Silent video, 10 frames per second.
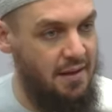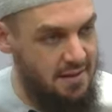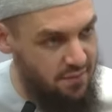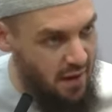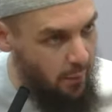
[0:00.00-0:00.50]
his
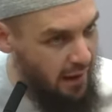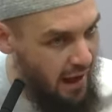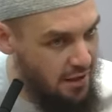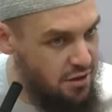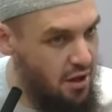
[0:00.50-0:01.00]
farewell
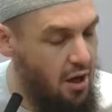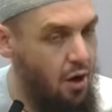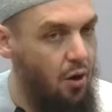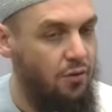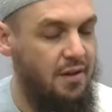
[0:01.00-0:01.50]
hajj,
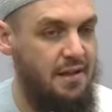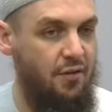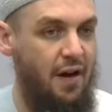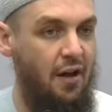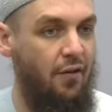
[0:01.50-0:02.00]
the day of
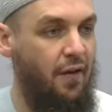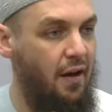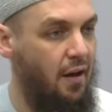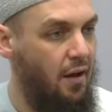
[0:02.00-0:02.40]
Arafah.